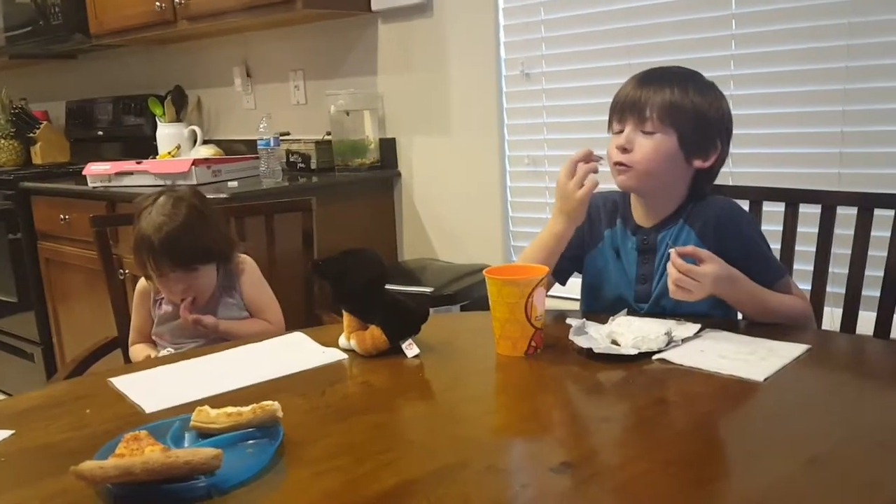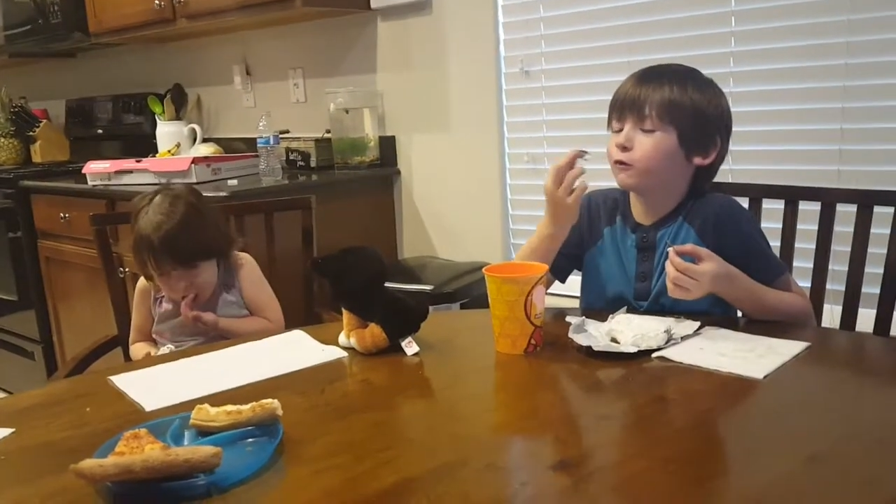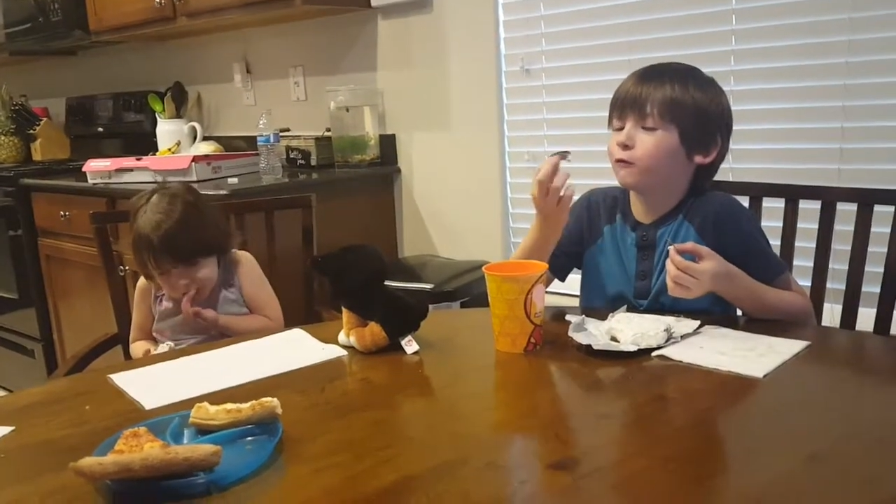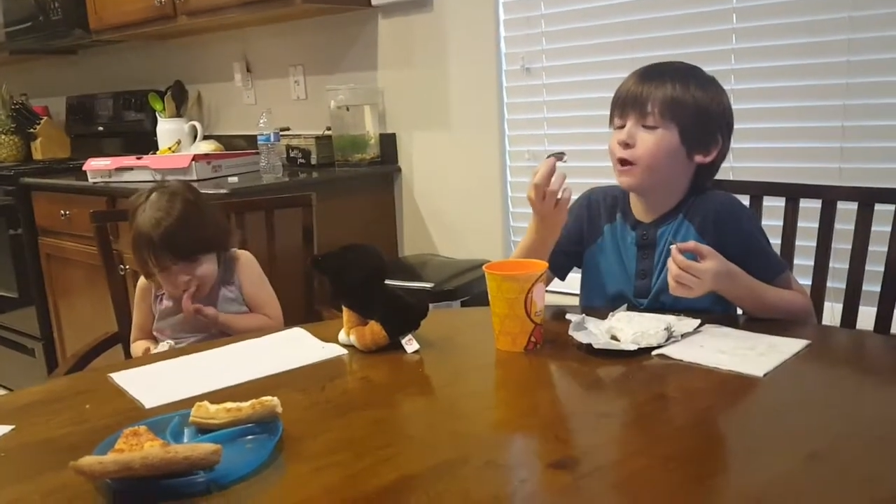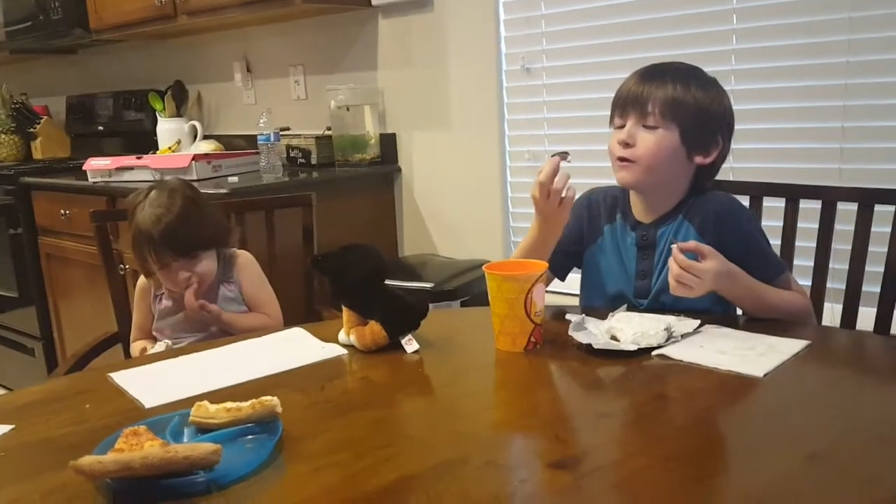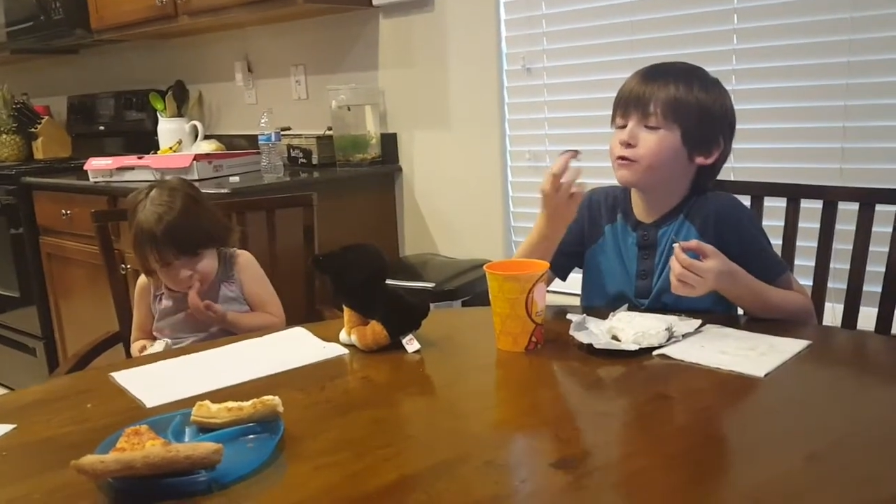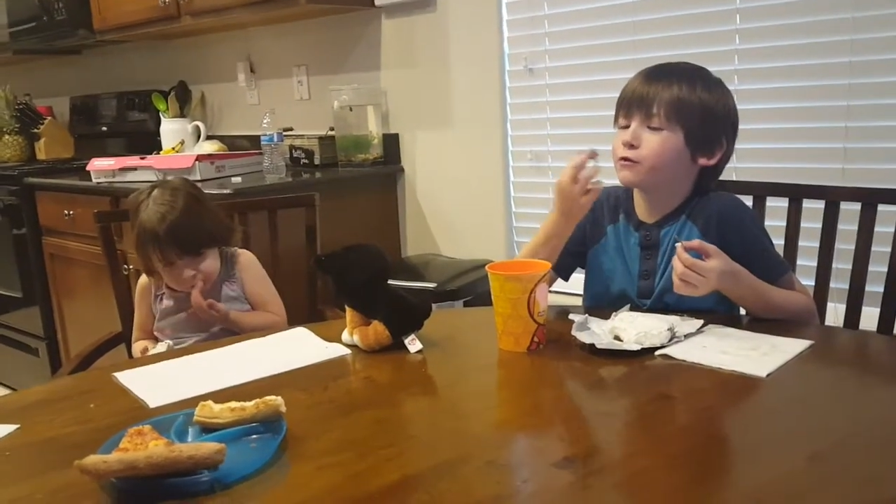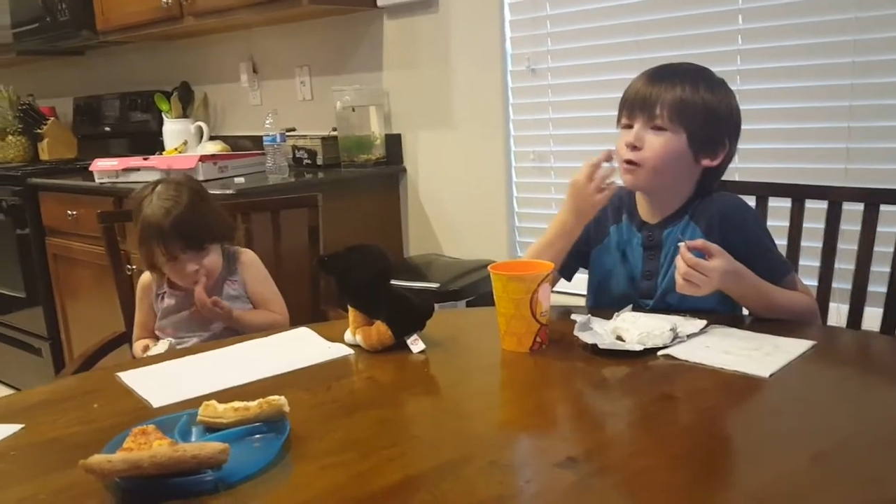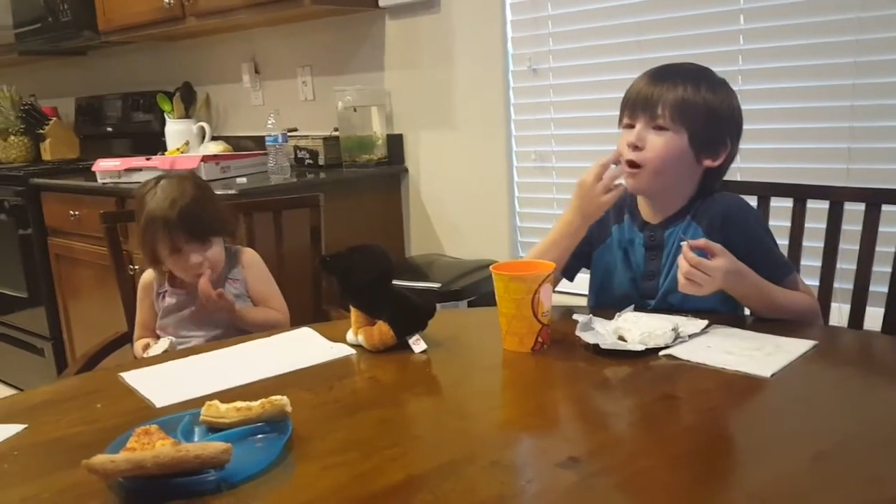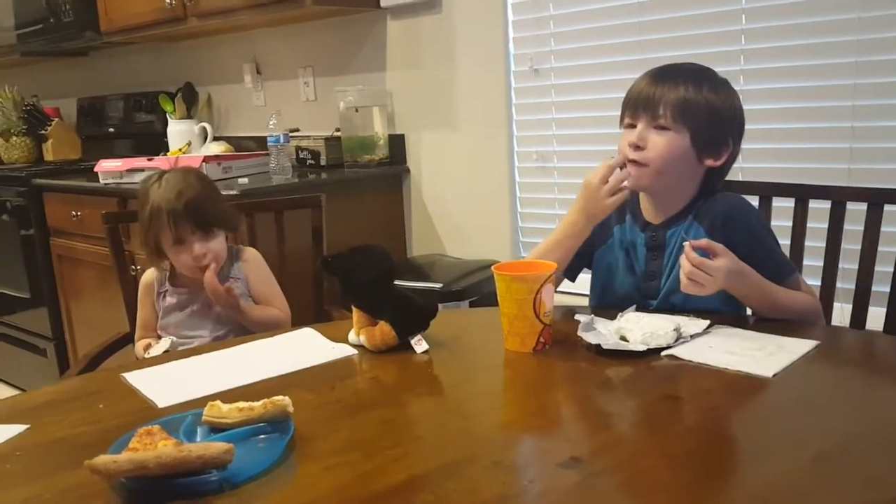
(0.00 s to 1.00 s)
the white
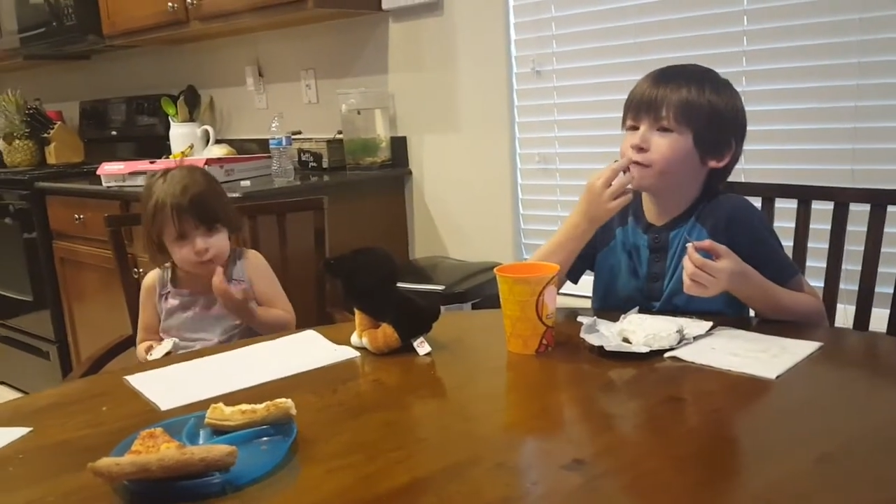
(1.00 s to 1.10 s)
stuff.